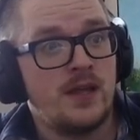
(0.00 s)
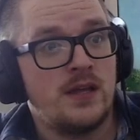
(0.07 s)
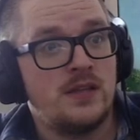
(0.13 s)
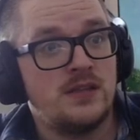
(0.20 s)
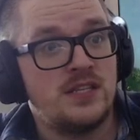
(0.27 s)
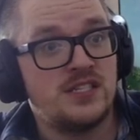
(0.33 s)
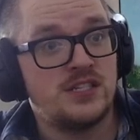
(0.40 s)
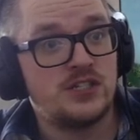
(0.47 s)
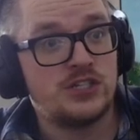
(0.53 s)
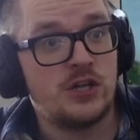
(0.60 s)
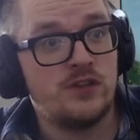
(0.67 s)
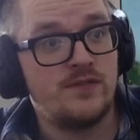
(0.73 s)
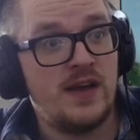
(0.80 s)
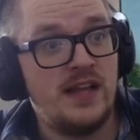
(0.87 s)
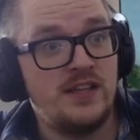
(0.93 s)
This
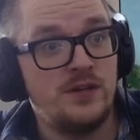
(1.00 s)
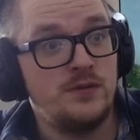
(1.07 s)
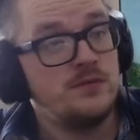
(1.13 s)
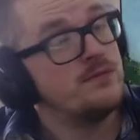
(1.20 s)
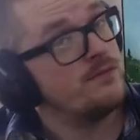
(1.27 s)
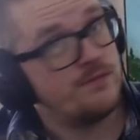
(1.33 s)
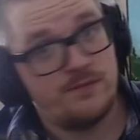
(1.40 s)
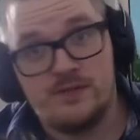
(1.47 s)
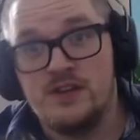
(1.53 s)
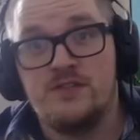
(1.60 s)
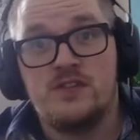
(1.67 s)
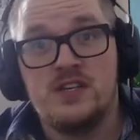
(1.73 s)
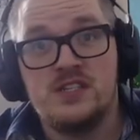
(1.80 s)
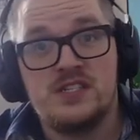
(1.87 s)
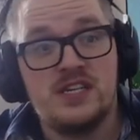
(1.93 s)
enchant value,
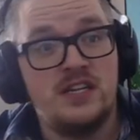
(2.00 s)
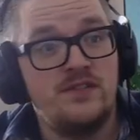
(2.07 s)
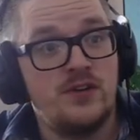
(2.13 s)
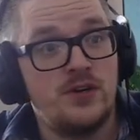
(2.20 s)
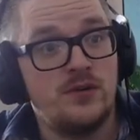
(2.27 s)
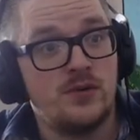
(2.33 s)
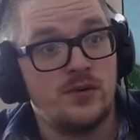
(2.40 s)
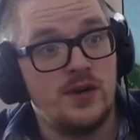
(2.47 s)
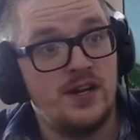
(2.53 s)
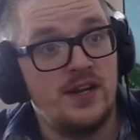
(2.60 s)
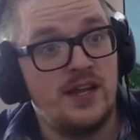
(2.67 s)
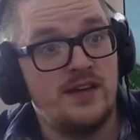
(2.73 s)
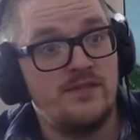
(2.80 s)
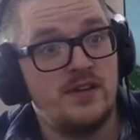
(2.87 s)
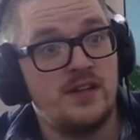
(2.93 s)
fifteen silver or
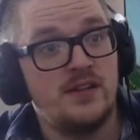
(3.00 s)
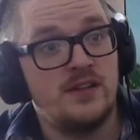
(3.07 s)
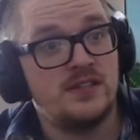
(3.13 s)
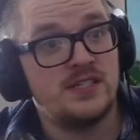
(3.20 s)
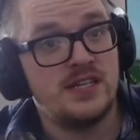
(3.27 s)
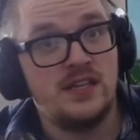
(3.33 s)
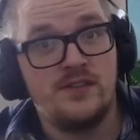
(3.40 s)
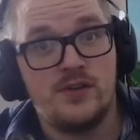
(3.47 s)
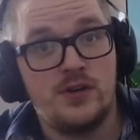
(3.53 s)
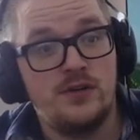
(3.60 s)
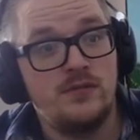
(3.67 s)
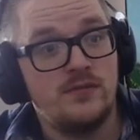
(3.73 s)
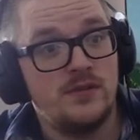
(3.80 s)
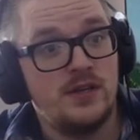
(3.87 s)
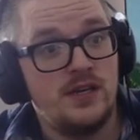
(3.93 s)
eleven silver.
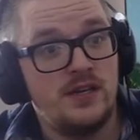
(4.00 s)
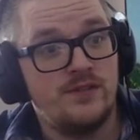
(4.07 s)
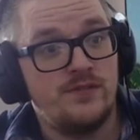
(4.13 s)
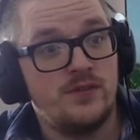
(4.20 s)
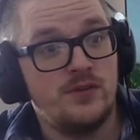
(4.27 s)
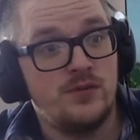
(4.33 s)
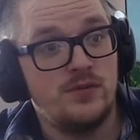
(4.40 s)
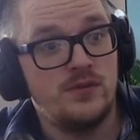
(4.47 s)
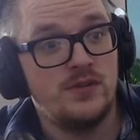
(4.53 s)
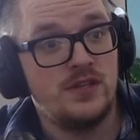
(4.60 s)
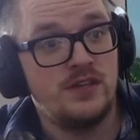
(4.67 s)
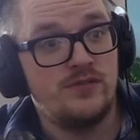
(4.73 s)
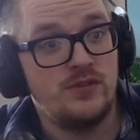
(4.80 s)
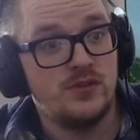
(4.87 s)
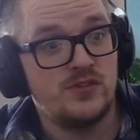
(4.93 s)
If you
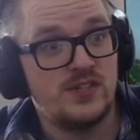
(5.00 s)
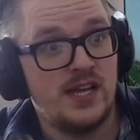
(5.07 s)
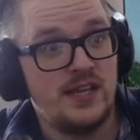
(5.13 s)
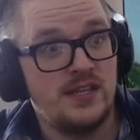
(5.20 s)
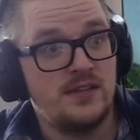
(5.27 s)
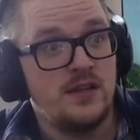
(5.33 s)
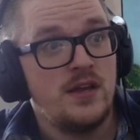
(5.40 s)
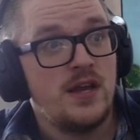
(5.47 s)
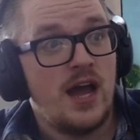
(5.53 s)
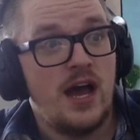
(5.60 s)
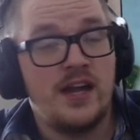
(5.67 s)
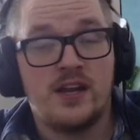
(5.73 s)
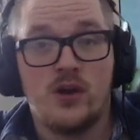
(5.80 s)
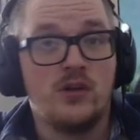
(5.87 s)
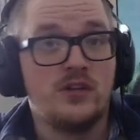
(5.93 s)
if you sell it.
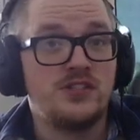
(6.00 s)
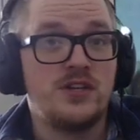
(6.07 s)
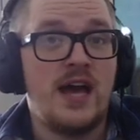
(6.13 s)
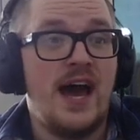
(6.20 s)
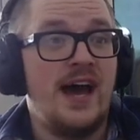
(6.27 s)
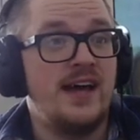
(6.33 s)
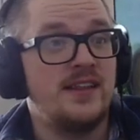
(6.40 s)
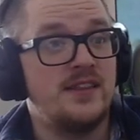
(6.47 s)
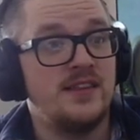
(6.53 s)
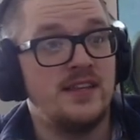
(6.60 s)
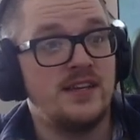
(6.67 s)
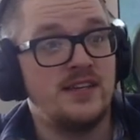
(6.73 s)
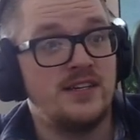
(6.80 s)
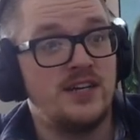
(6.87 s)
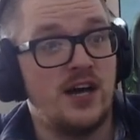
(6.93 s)
And I also had
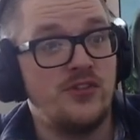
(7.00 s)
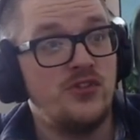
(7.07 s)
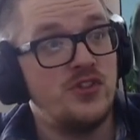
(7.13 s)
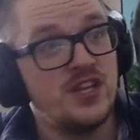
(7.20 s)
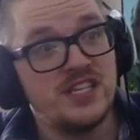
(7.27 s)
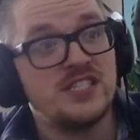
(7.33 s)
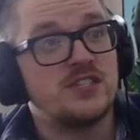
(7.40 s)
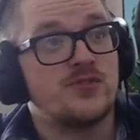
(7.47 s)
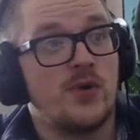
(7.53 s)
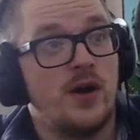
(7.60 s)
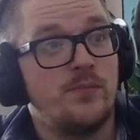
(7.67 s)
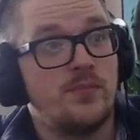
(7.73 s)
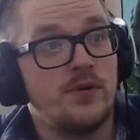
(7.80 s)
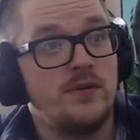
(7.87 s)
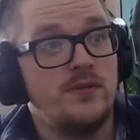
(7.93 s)
got this drop
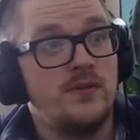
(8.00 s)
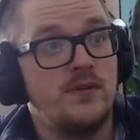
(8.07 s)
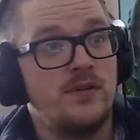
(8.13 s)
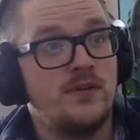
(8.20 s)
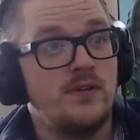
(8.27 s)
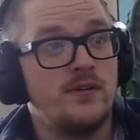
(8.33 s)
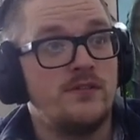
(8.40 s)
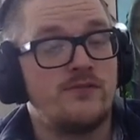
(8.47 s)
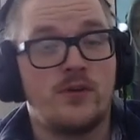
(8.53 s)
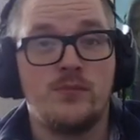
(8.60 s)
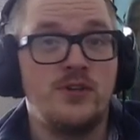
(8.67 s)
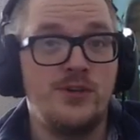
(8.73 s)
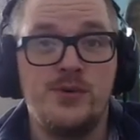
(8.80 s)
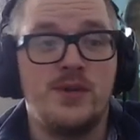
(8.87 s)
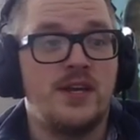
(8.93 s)
from
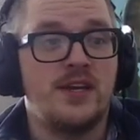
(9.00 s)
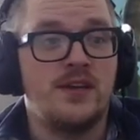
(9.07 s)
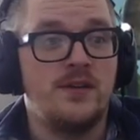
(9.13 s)
looting,